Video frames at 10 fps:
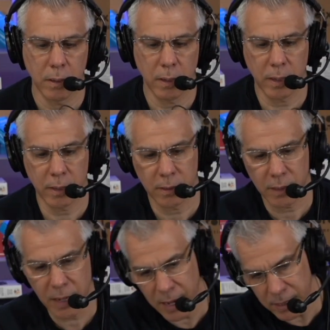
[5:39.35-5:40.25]
And it
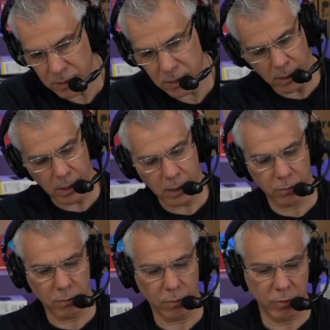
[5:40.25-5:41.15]
has a
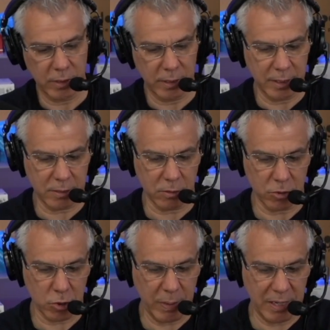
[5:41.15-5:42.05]
really nice little
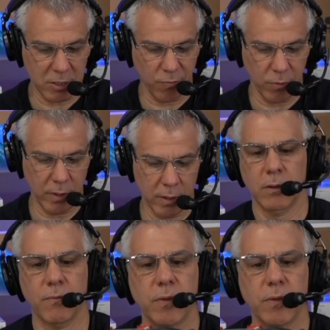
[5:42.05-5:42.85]
space for the